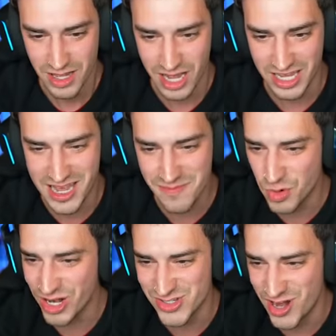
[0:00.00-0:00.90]
A
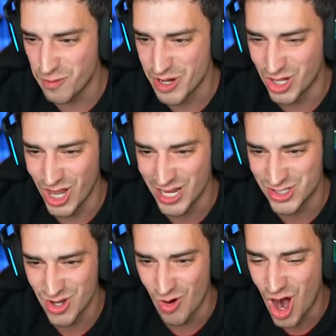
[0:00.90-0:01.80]
keyboard has never been clacked
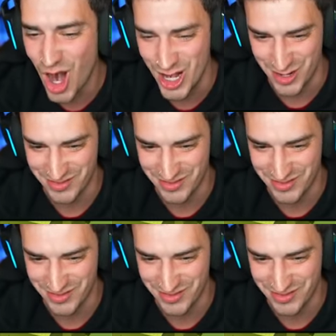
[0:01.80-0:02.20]
so hard.